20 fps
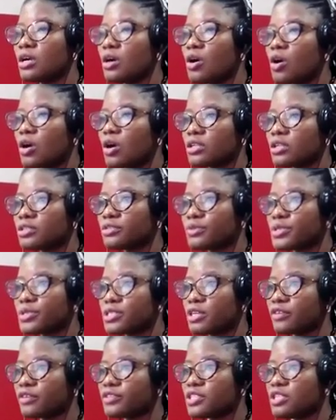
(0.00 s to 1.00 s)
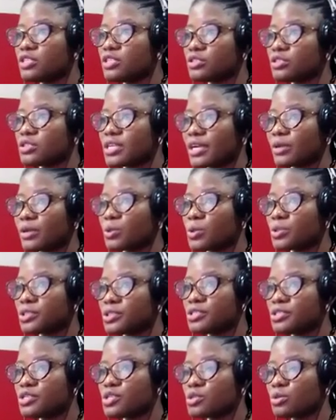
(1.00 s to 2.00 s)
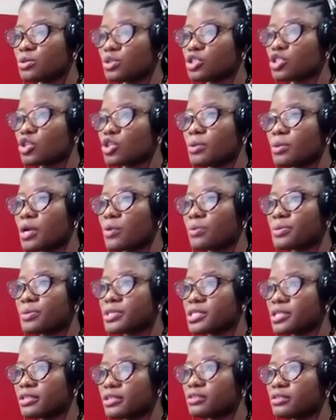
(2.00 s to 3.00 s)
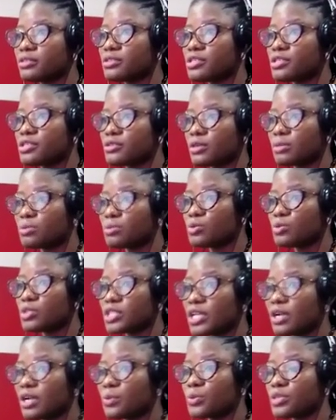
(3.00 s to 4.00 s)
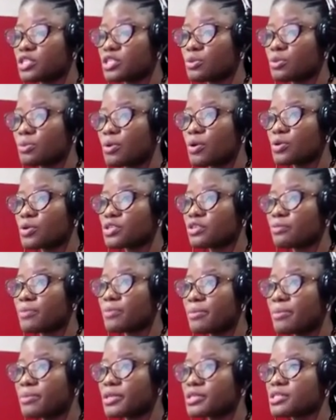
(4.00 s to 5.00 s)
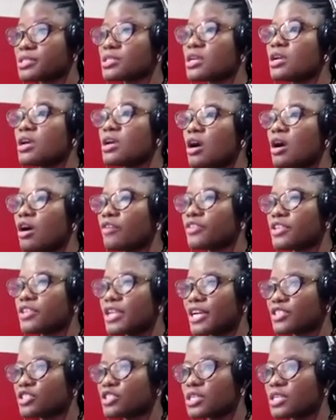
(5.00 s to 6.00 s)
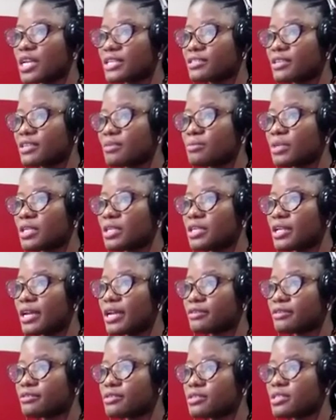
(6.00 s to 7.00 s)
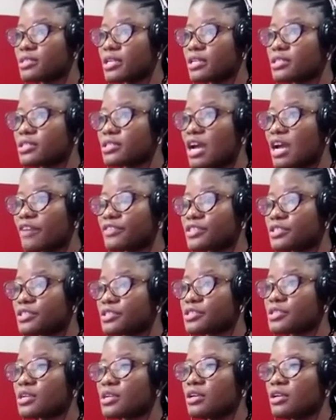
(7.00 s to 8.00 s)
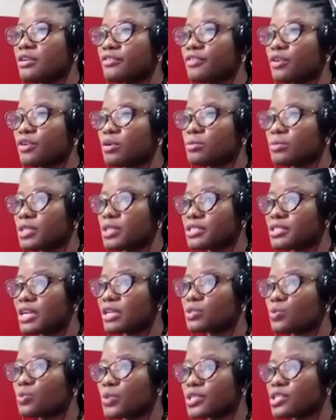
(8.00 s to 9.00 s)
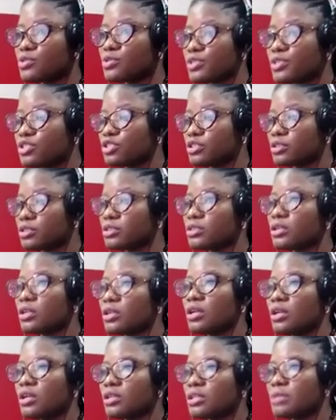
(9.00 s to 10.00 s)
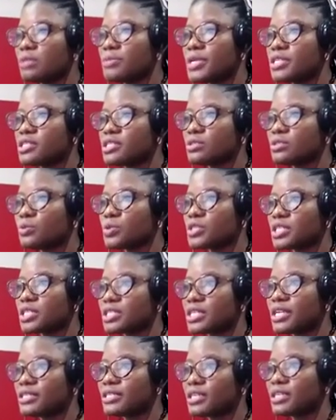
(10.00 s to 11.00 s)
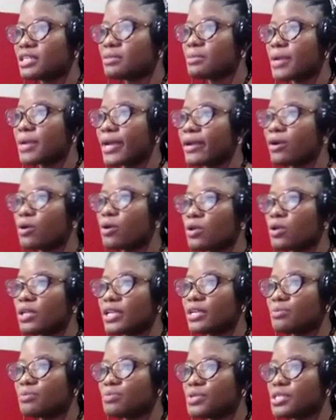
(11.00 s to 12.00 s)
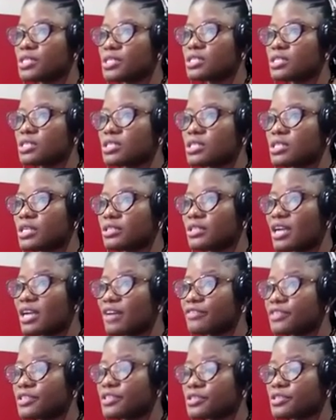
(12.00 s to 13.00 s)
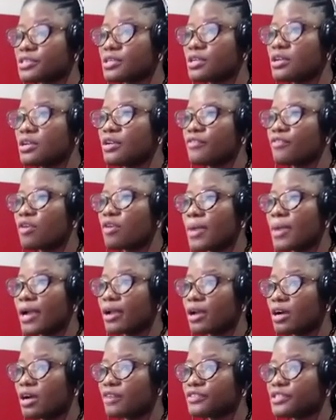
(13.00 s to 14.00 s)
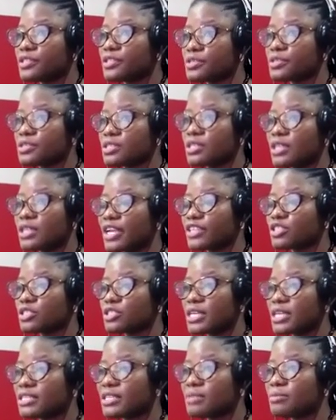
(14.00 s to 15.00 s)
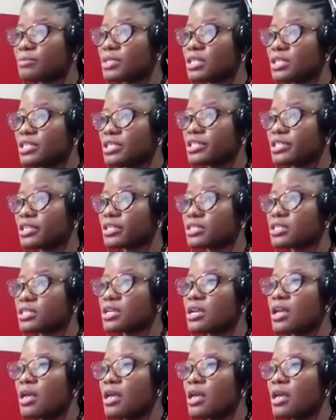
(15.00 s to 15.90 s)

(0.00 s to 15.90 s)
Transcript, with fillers: All of the resolved issues, according to Osoba, will be taken to Abuja with the support of members of the National Assembly and state governors from the Southwest region. The meeting was attended by all APC state governors, former governors, National Assembly leaders,